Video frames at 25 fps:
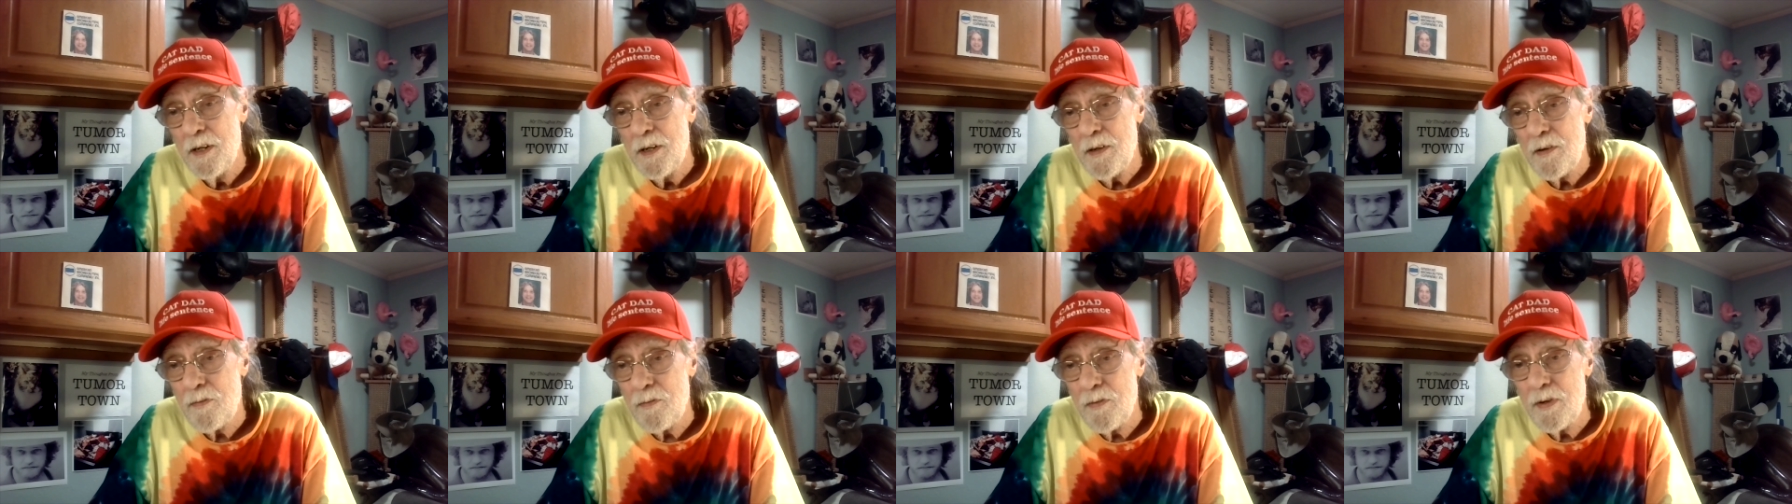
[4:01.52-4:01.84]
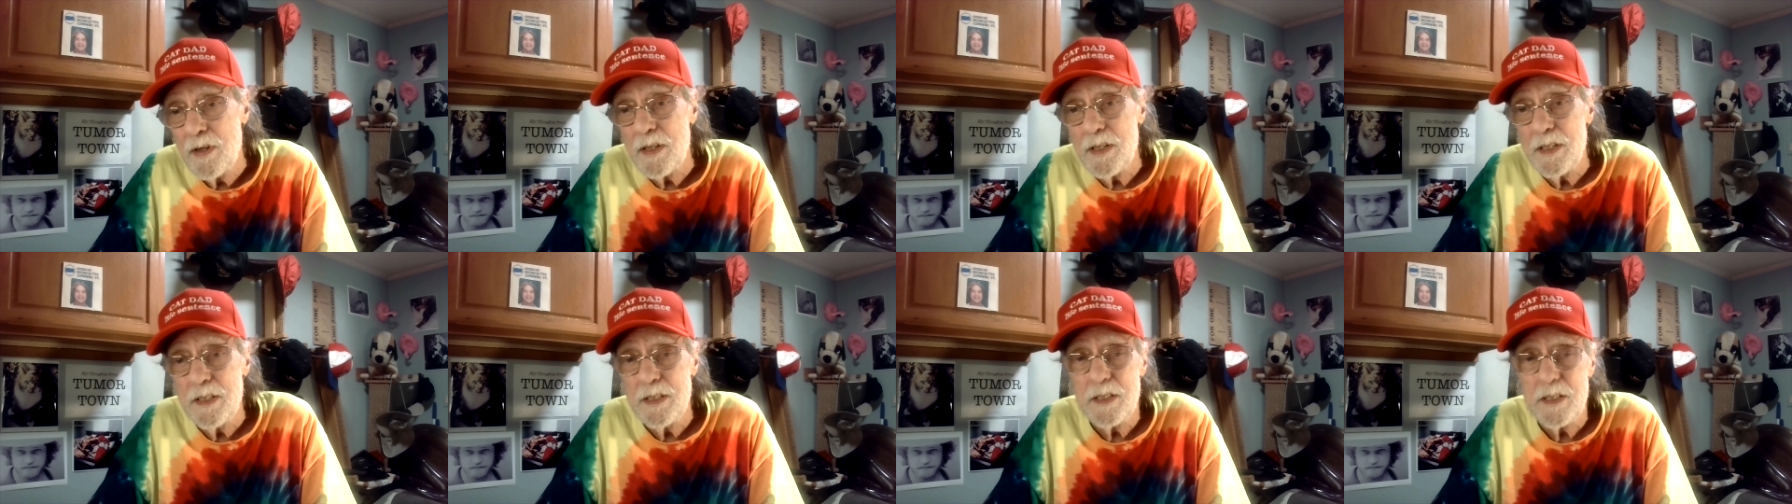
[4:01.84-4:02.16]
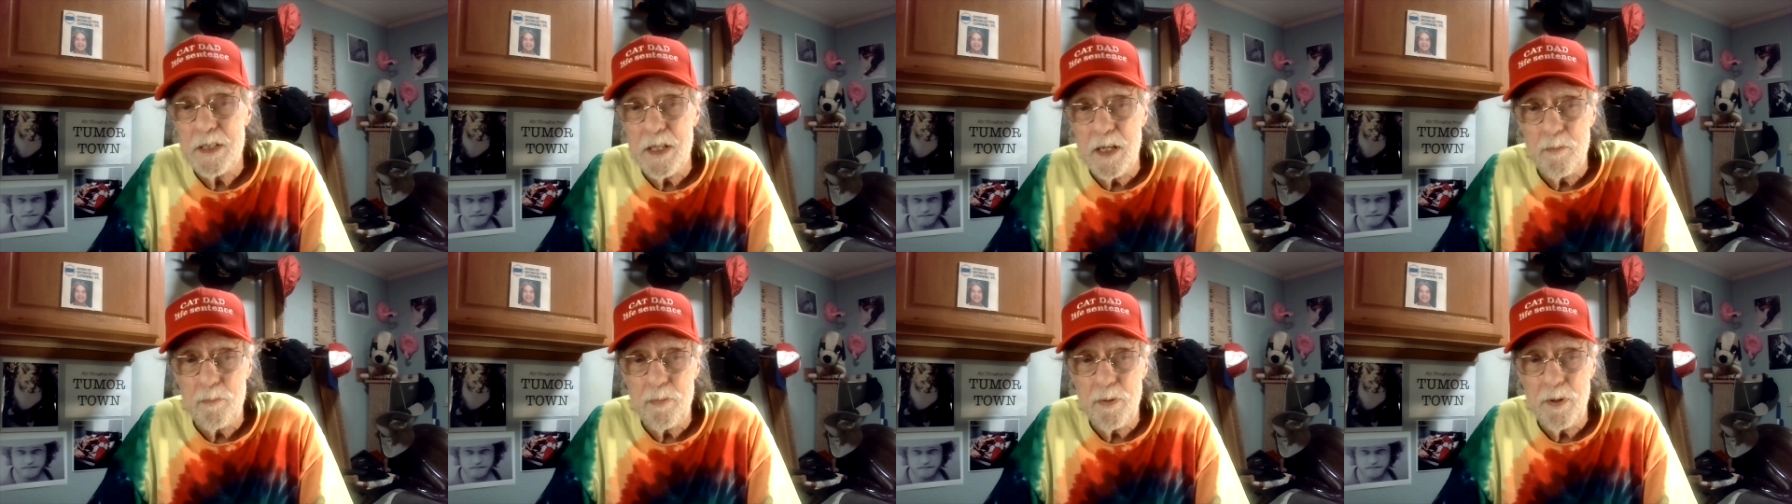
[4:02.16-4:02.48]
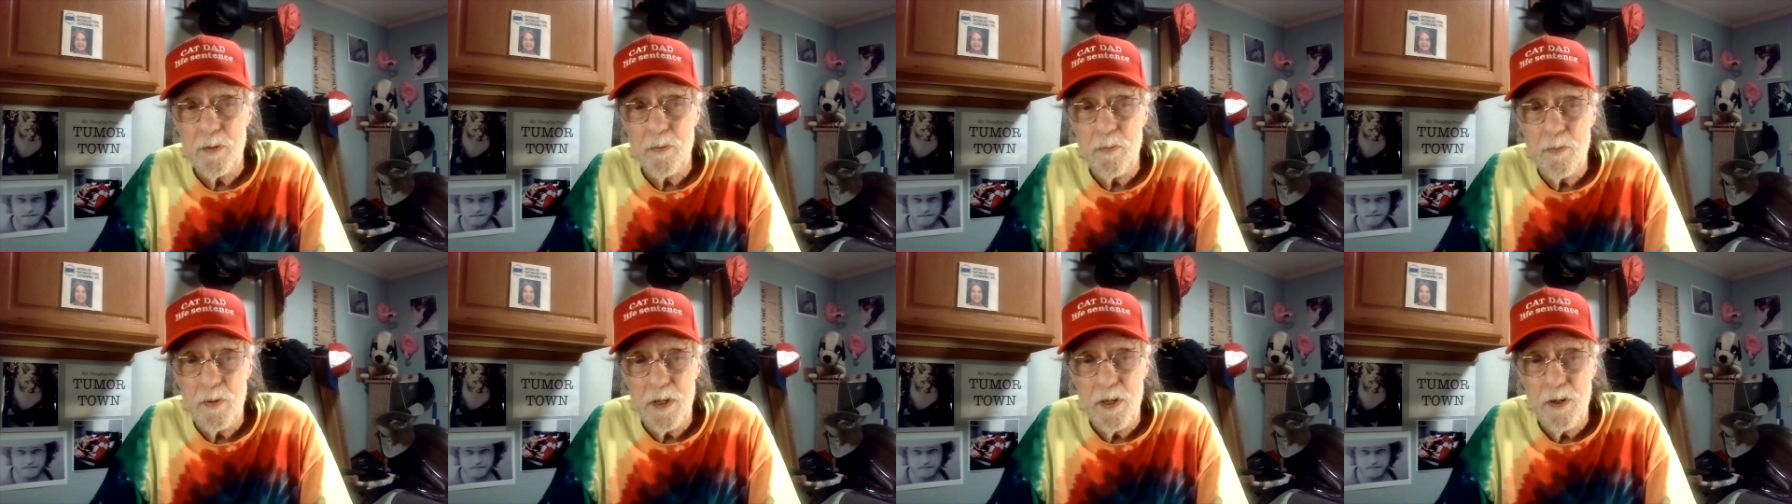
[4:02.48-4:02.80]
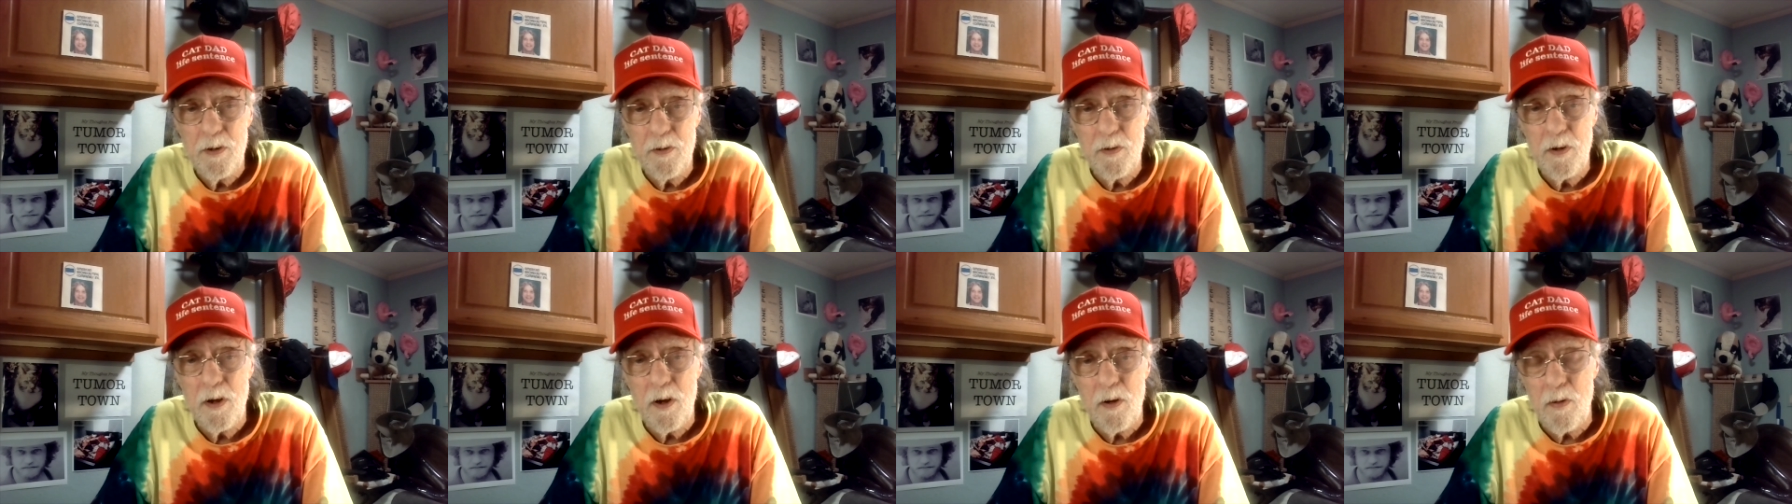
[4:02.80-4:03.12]
really simply when
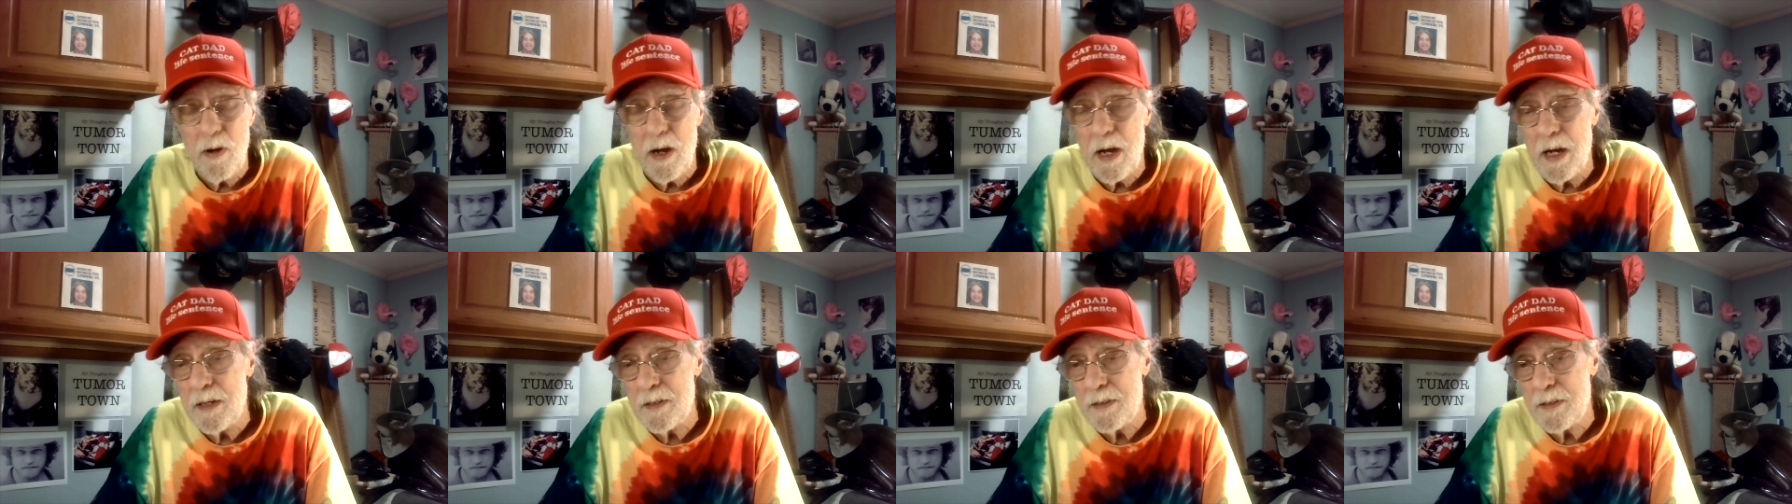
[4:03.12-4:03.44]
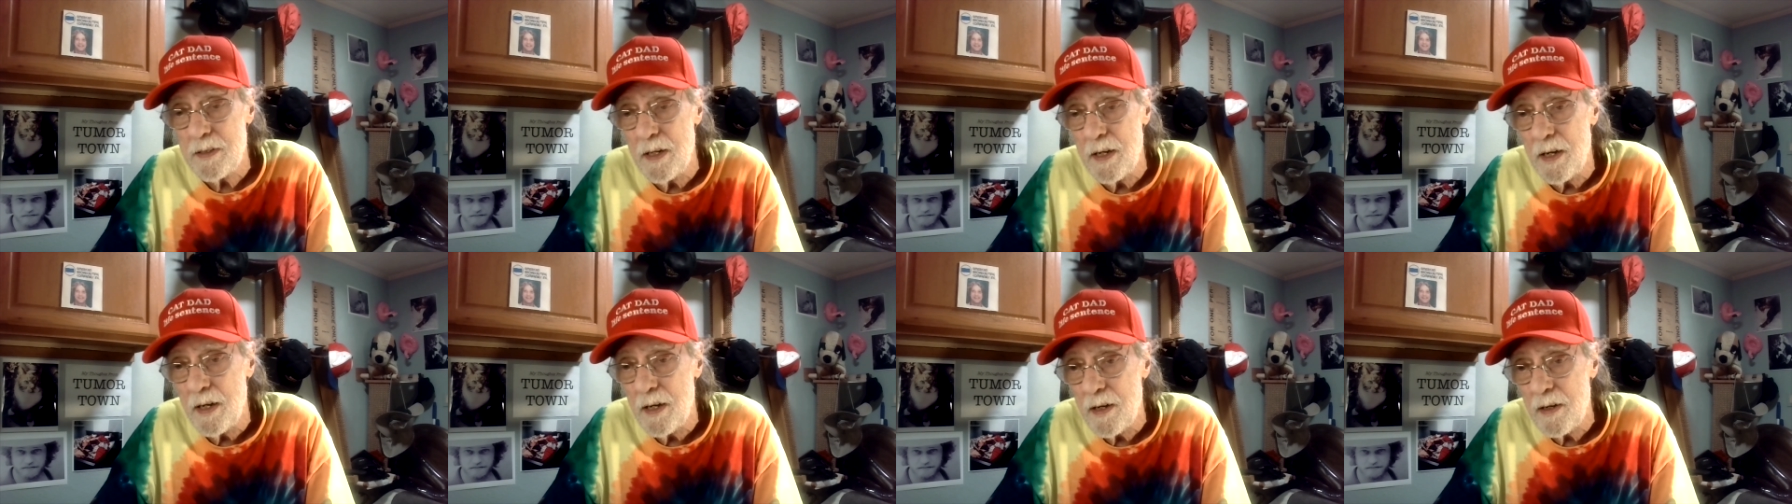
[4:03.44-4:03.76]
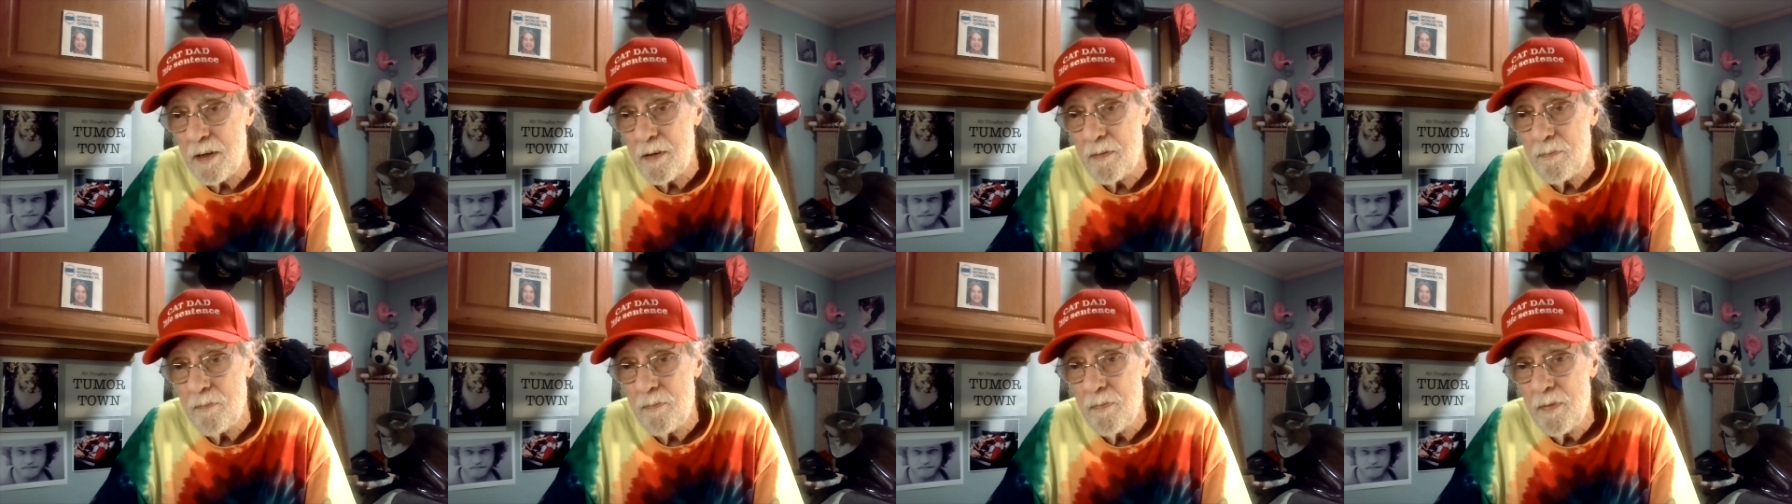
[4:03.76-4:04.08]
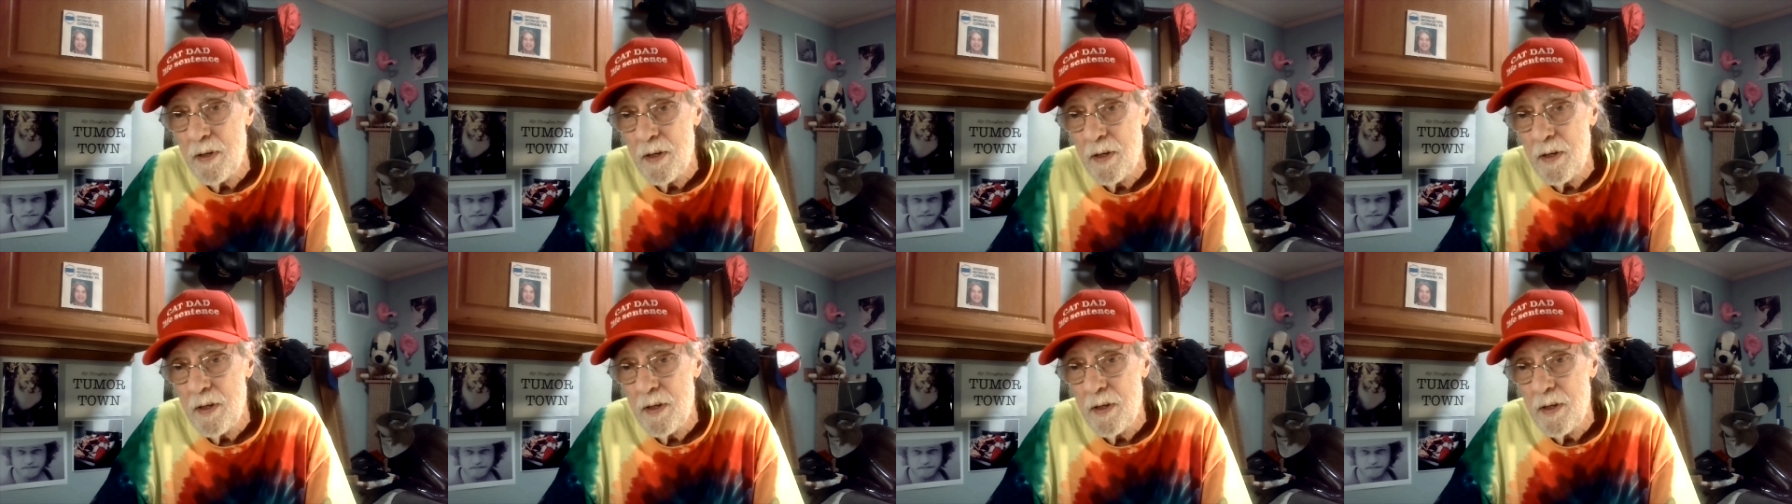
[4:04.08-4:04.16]
you go out there,